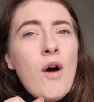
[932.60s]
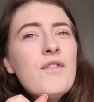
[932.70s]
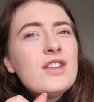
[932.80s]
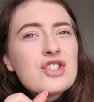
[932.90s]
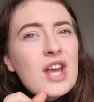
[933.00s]

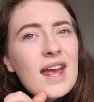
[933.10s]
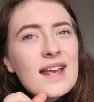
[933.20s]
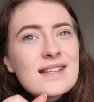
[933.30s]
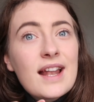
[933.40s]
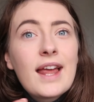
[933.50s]
office
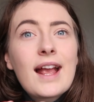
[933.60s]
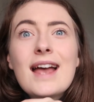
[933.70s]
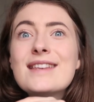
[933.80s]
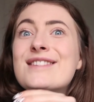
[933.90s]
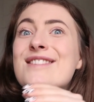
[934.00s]
chairs and like
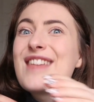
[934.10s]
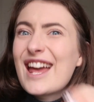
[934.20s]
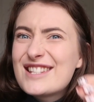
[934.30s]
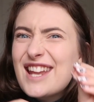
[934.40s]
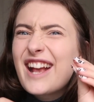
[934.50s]

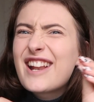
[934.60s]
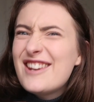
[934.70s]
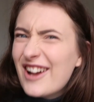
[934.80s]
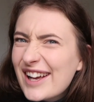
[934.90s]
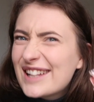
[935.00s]
aesthetic,
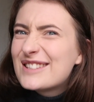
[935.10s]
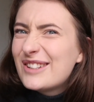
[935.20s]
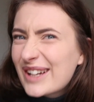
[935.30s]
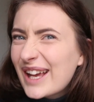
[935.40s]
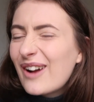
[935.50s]
nice
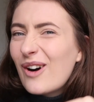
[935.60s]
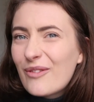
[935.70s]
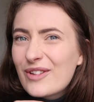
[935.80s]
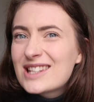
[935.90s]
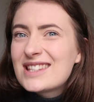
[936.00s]
looking
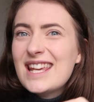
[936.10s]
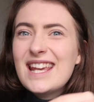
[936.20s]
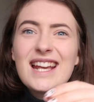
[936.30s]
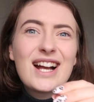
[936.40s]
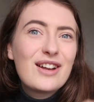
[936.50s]

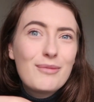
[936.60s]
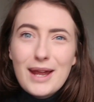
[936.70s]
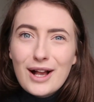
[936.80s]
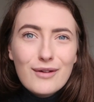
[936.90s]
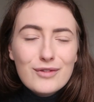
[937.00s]
officey kind of
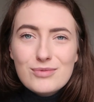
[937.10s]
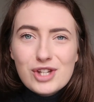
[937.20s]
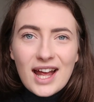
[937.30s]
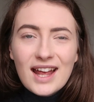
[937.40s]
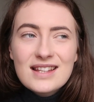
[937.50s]
makeup room
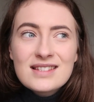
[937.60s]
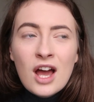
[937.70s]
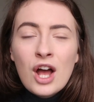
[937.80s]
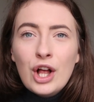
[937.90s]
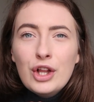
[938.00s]
chairs
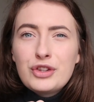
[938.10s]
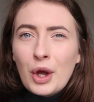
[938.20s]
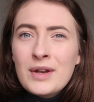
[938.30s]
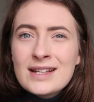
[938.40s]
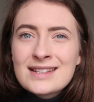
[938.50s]

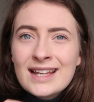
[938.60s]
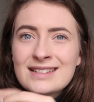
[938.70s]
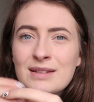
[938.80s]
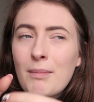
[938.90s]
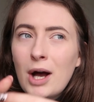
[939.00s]
don't
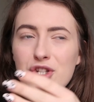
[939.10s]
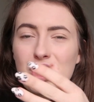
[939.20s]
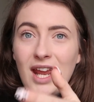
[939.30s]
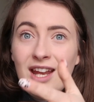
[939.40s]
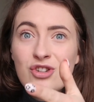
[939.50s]
exist
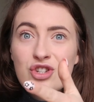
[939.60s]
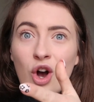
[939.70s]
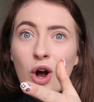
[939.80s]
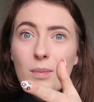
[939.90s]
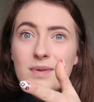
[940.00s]
much in
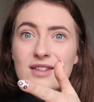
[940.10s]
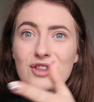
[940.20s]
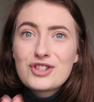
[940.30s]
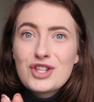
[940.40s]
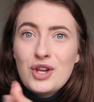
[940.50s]
shops,
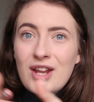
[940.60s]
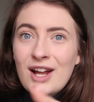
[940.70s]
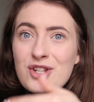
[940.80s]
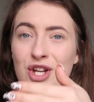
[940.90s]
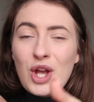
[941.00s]
so you can
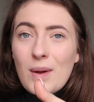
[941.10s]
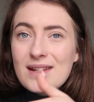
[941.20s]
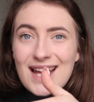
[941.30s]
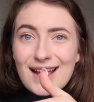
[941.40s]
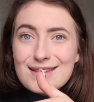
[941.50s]
actually go
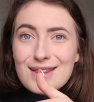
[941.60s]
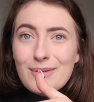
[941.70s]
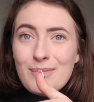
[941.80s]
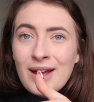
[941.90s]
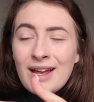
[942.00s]
and test
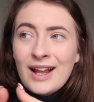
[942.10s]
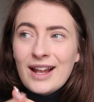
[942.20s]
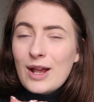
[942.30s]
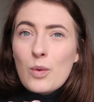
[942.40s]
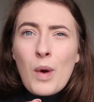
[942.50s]
them.
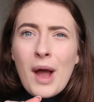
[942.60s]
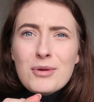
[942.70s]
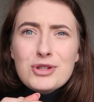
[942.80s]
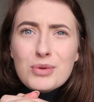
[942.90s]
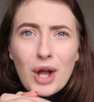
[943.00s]
Like, where
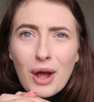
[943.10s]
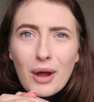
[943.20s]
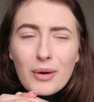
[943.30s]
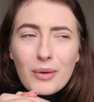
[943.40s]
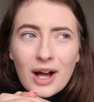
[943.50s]
would you
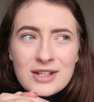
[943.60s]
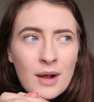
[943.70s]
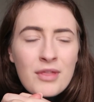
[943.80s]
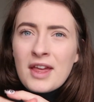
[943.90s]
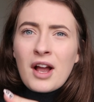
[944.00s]
go? I
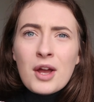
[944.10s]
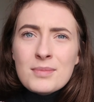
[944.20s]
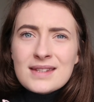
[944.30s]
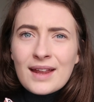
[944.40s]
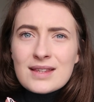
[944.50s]
don't think
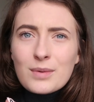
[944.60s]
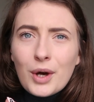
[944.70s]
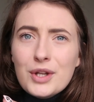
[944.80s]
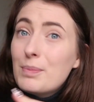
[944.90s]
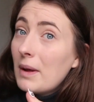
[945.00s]
Homesense
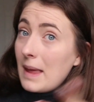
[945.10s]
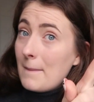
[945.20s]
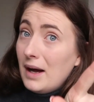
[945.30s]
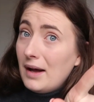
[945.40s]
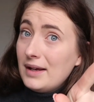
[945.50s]
would, but they
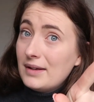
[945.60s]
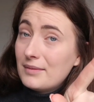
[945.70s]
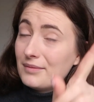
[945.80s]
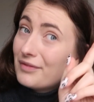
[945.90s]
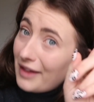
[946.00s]
might.
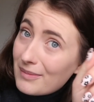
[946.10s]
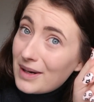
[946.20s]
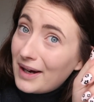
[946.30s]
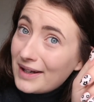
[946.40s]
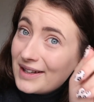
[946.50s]
They
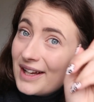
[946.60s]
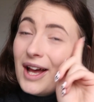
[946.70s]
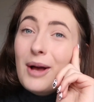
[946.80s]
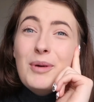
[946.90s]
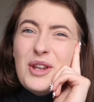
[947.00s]
might.
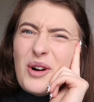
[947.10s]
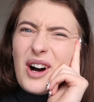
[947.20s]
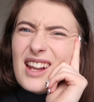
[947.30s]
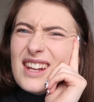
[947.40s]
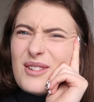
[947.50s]
But not
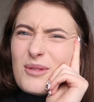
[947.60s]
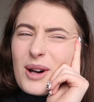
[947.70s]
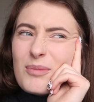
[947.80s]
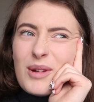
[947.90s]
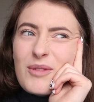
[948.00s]
our little
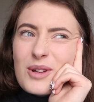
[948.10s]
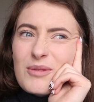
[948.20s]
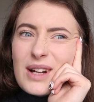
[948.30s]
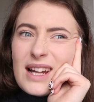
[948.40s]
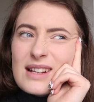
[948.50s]
one. We've got a
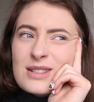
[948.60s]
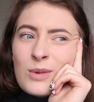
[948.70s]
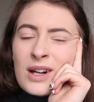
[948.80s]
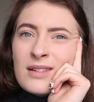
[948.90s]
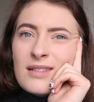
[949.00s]
really little
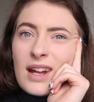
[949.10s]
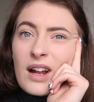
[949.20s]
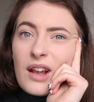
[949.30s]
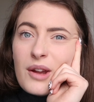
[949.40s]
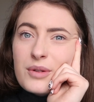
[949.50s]
one in
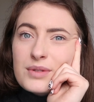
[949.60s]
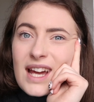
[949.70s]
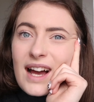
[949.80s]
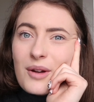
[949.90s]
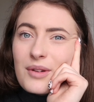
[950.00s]
our local
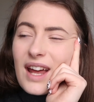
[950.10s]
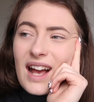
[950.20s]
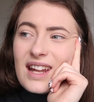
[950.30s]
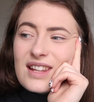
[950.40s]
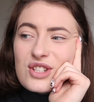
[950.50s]
town,
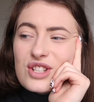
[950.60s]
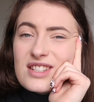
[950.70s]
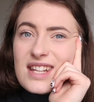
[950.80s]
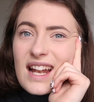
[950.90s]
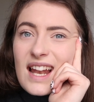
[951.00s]
and it's
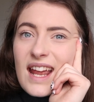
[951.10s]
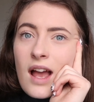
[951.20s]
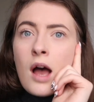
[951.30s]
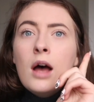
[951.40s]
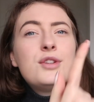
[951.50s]
just tiddly.
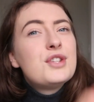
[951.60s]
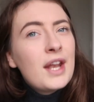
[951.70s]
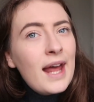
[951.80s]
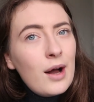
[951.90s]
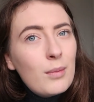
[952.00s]

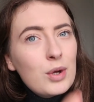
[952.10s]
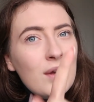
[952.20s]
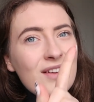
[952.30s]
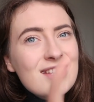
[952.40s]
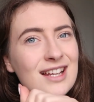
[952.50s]
Dunelm, we
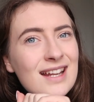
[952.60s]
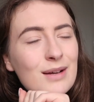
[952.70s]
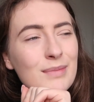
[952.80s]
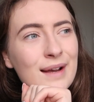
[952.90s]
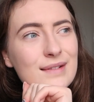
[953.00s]
have a
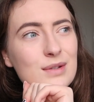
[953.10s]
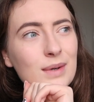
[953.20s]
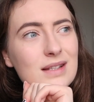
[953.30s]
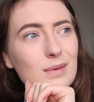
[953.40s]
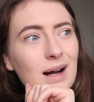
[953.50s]
Dunelm next to
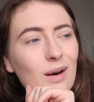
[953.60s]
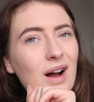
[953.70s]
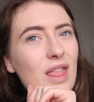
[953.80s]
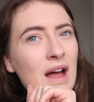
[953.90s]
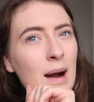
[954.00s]
it as well,
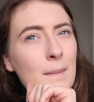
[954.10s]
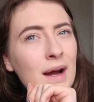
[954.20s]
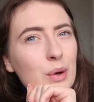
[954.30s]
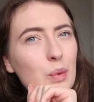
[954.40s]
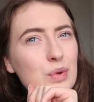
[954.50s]
and that
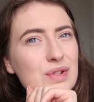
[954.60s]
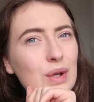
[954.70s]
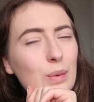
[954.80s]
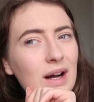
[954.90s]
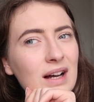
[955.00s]
might
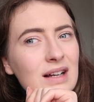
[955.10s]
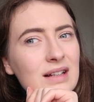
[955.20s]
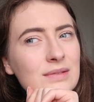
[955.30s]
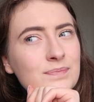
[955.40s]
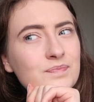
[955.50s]
also
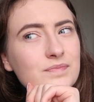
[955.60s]
work.